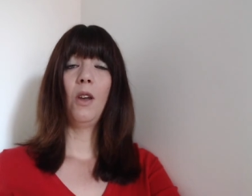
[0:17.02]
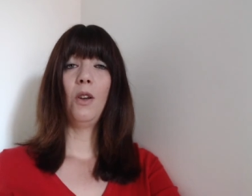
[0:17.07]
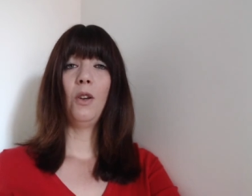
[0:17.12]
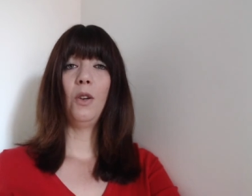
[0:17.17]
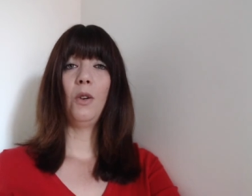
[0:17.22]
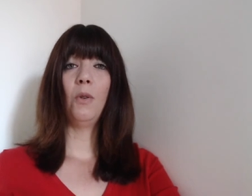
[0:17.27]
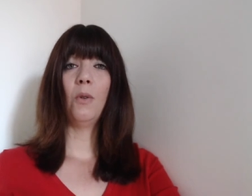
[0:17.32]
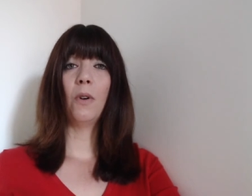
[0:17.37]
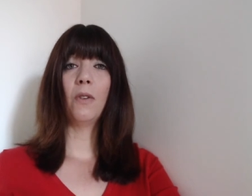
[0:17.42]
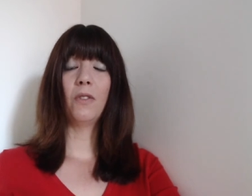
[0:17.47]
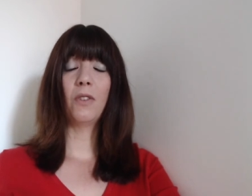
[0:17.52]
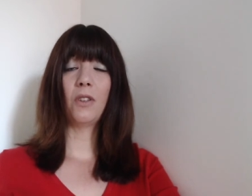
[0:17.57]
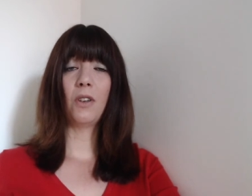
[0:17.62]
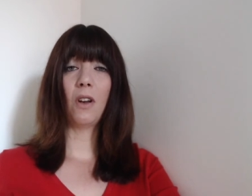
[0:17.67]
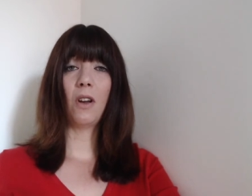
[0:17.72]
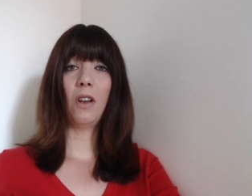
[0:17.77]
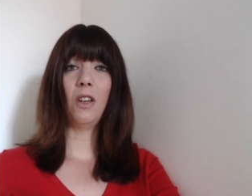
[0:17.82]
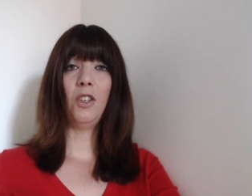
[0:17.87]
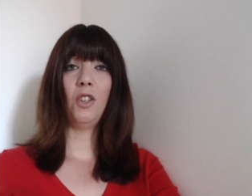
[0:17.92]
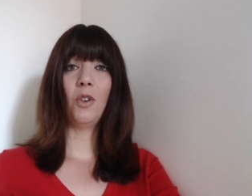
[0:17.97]
you have
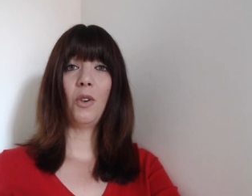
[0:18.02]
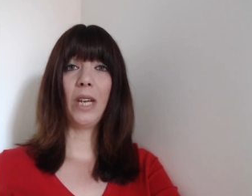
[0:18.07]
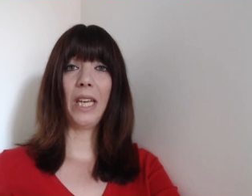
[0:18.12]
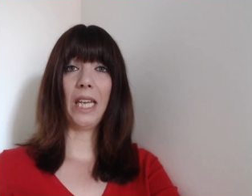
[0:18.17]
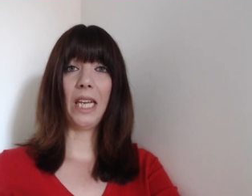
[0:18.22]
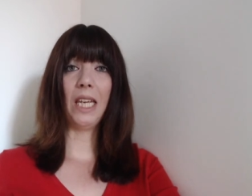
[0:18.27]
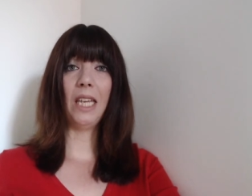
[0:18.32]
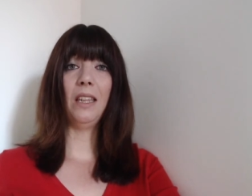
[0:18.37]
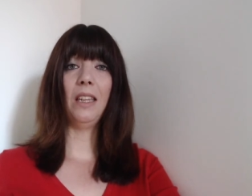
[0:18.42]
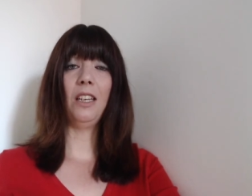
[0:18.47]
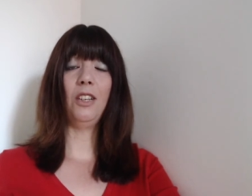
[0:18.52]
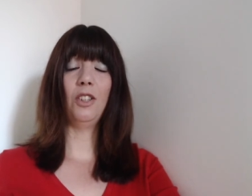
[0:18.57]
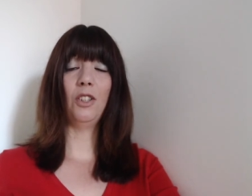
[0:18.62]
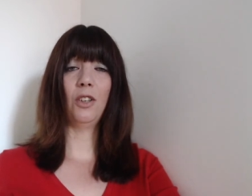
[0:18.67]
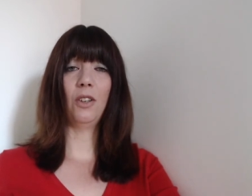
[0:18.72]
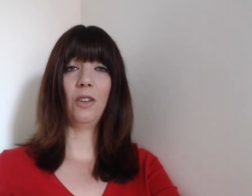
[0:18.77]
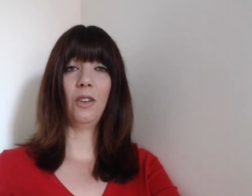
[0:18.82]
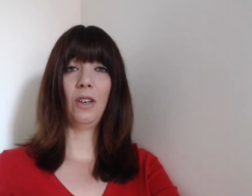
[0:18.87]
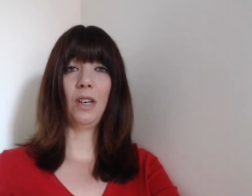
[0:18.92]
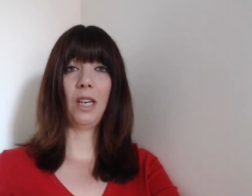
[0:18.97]
started your healing
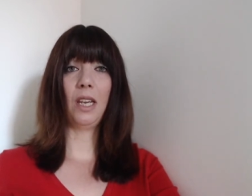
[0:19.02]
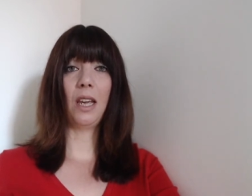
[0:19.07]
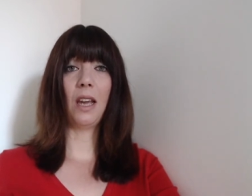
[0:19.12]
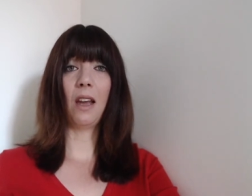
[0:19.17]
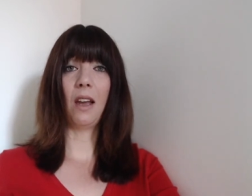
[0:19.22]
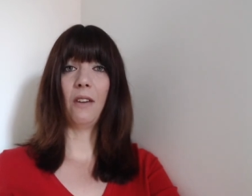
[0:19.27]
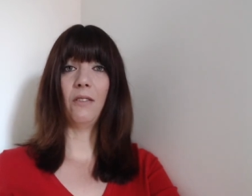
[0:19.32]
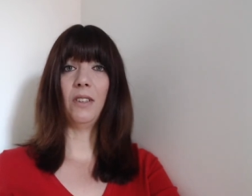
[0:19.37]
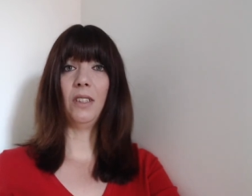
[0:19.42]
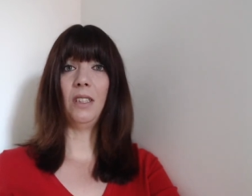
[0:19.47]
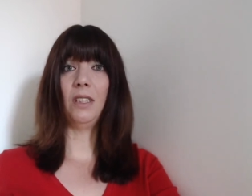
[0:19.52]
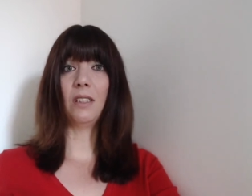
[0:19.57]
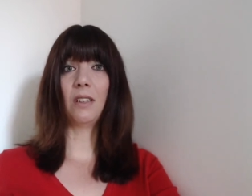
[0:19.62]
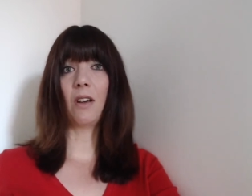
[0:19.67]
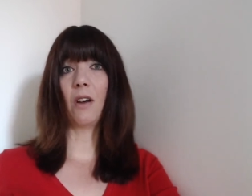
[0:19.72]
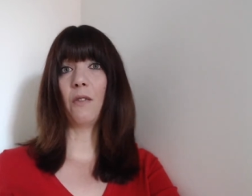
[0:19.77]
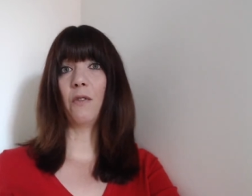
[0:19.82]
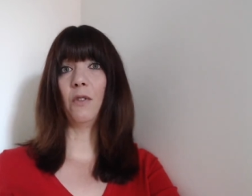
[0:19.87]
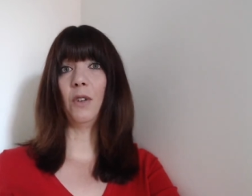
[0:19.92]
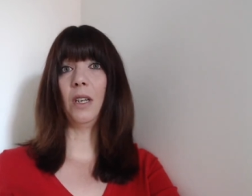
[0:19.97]
journey after
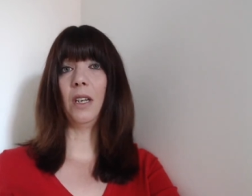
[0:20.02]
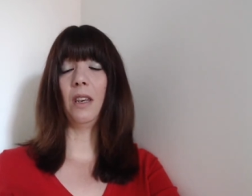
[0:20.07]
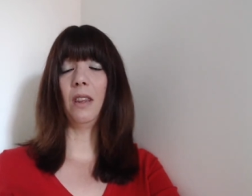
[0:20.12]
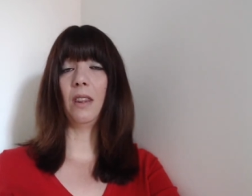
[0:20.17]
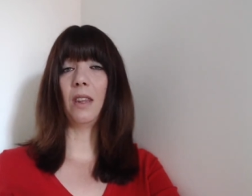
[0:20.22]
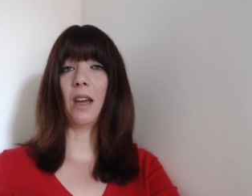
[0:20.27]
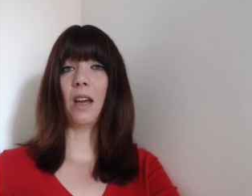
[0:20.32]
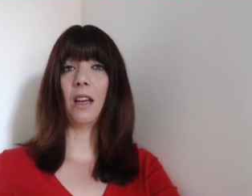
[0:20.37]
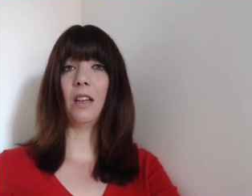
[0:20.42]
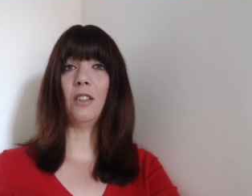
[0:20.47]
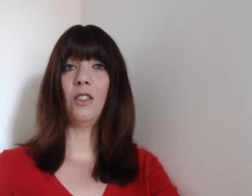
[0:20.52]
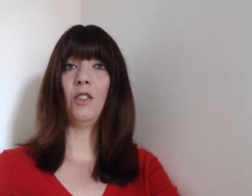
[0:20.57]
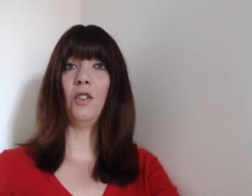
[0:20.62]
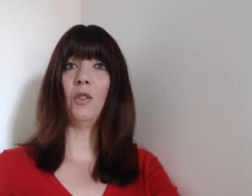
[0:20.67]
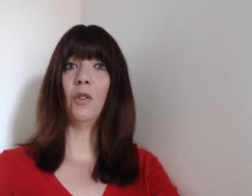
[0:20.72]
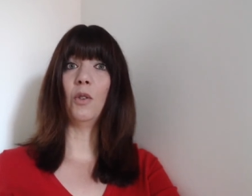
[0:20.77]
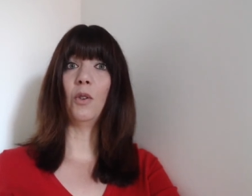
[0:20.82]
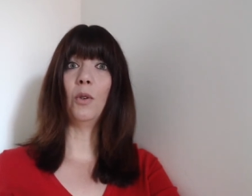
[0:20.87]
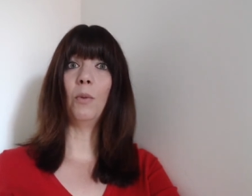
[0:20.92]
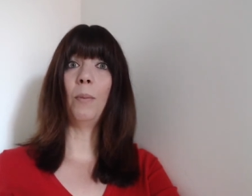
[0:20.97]
discovering that
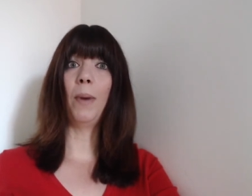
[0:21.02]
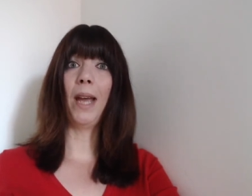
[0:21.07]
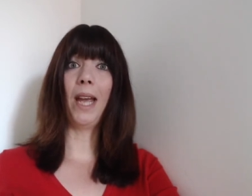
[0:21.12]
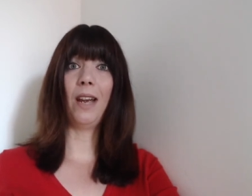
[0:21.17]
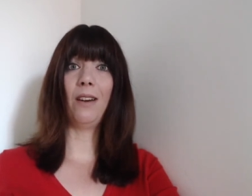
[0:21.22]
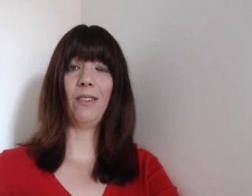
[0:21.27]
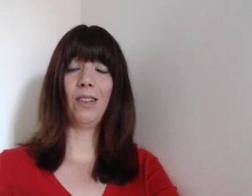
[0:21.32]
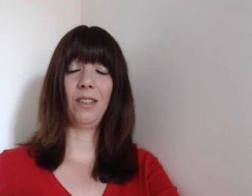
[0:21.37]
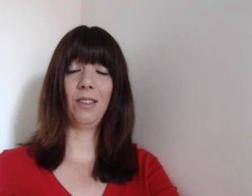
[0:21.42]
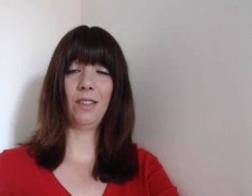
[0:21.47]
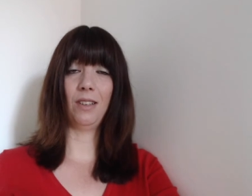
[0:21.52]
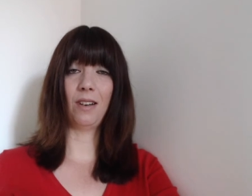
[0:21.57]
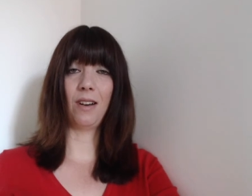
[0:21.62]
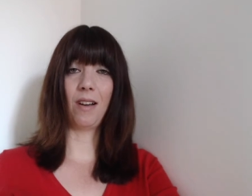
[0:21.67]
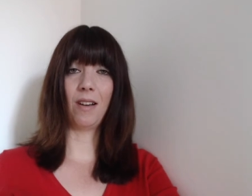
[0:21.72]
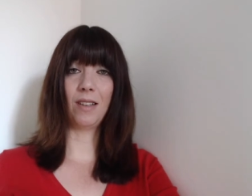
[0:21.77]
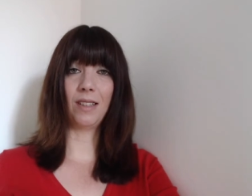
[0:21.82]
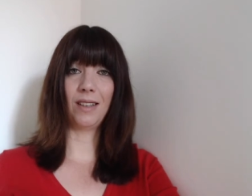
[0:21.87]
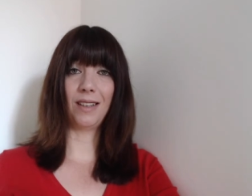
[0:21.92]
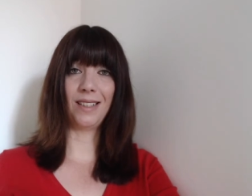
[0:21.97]
your parents are
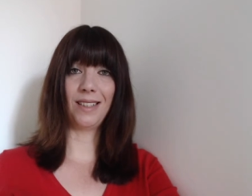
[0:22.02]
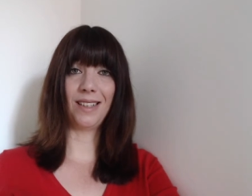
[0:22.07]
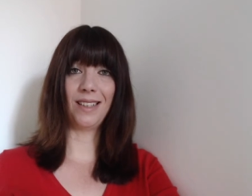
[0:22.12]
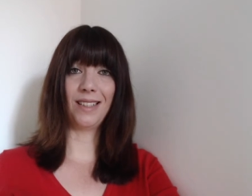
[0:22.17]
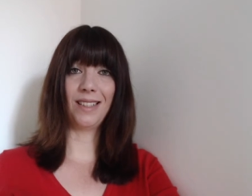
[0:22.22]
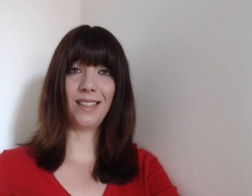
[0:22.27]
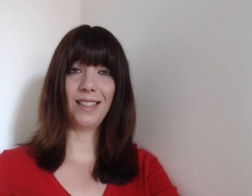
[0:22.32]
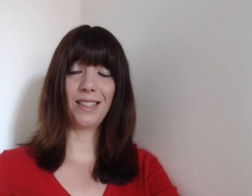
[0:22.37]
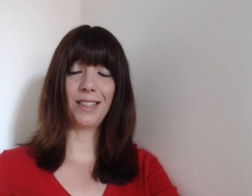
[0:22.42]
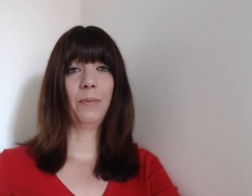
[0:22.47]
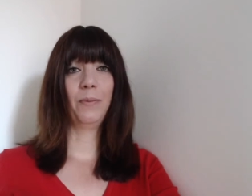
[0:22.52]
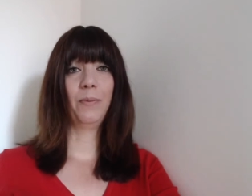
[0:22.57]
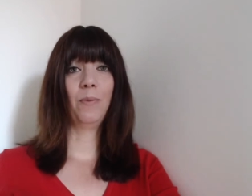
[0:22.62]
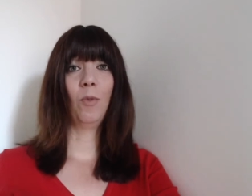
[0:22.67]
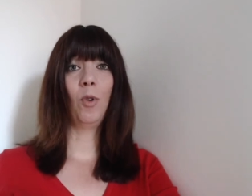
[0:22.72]
narcissists.